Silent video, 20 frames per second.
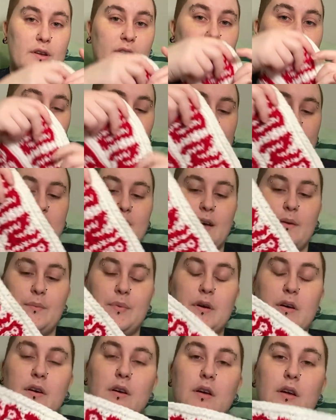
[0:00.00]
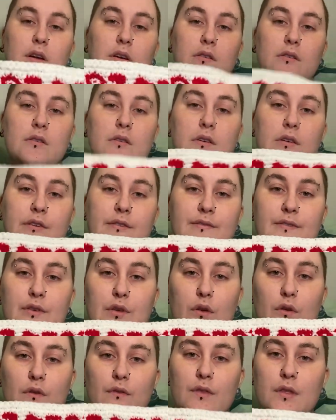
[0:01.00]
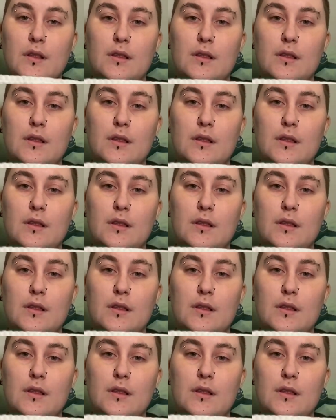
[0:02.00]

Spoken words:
to fix up a few of the